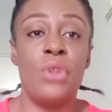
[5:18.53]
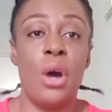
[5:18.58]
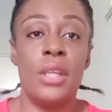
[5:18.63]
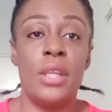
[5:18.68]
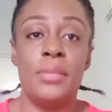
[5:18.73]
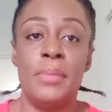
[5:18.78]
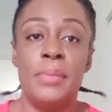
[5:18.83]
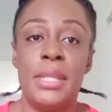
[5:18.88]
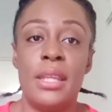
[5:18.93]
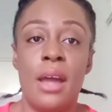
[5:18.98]

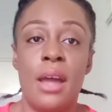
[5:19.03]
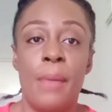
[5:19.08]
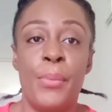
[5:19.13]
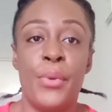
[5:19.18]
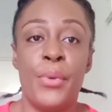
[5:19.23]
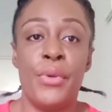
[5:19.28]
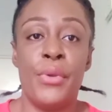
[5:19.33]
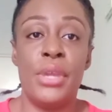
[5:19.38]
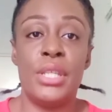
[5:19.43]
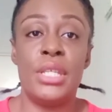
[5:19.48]
not been
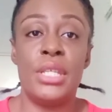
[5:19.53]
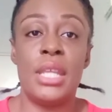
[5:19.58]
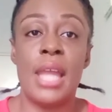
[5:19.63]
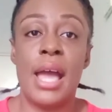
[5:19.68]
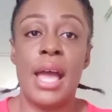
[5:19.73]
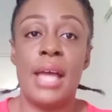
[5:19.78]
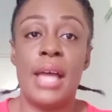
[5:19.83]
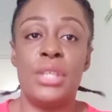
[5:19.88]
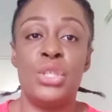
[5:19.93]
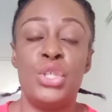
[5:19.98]
operating
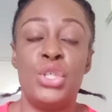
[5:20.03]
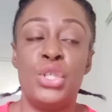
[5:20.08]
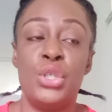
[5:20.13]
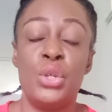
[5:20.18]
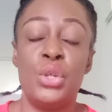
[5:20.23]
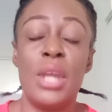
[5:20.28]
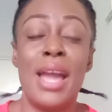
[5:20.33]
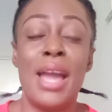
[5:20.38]
as should.